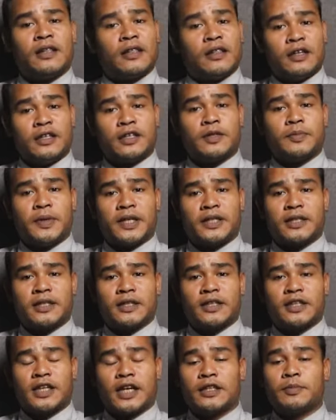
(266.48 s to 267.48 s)
This
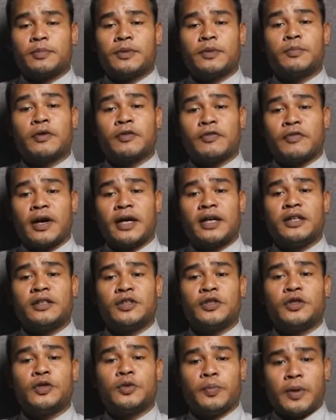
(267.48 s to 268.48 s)
message has been provided
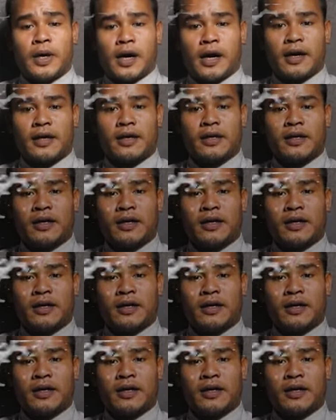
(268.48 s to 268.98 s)
to you by